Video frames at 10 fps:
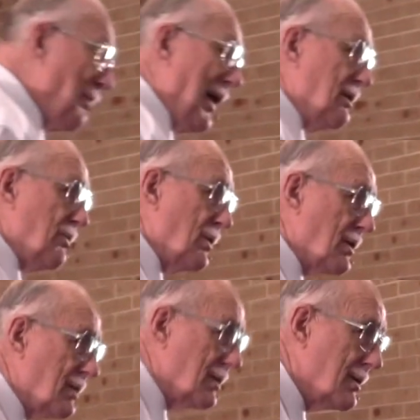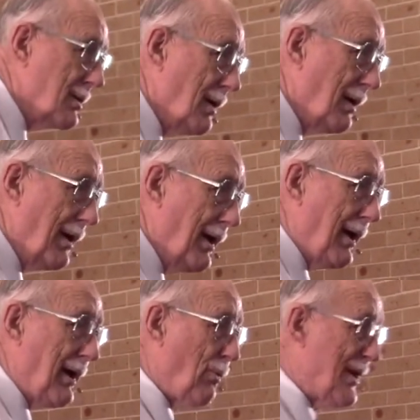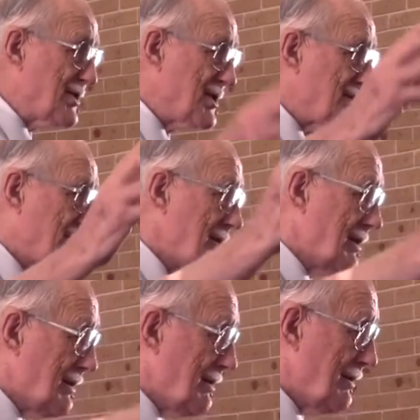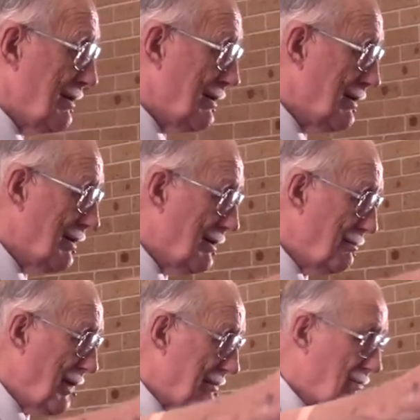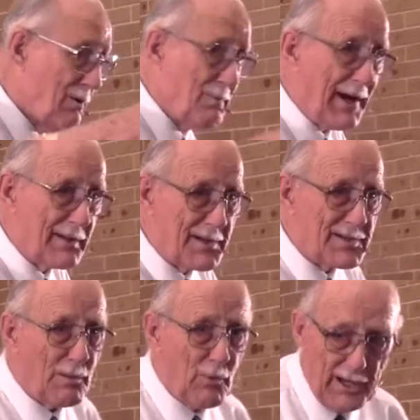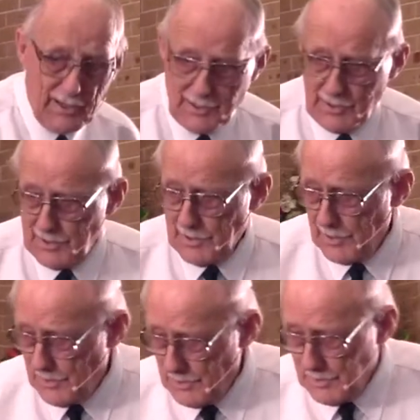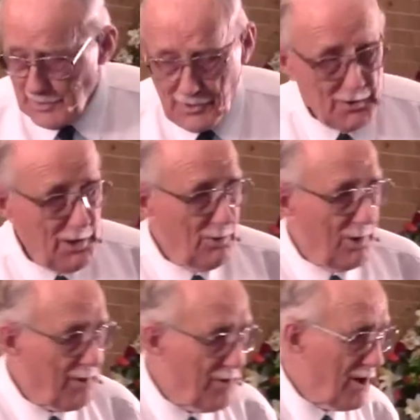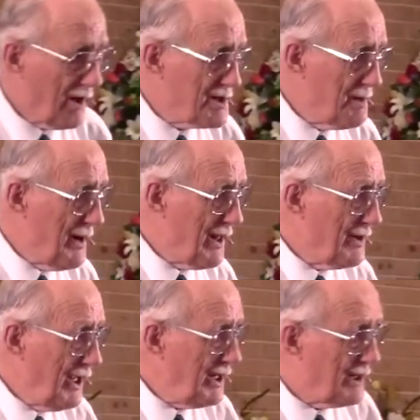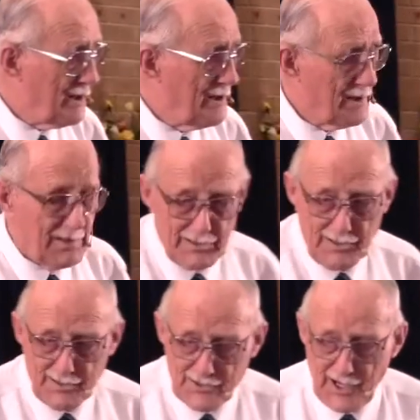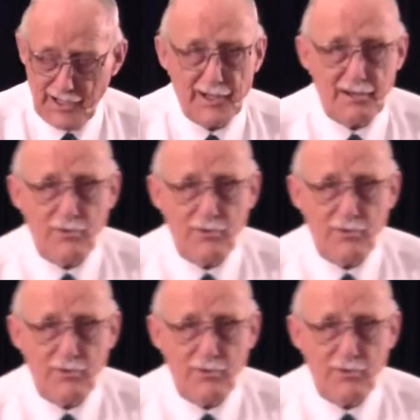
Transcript: Walk back and forth. And one sister in the back row back there somewhere, who knew her theology better than he did, said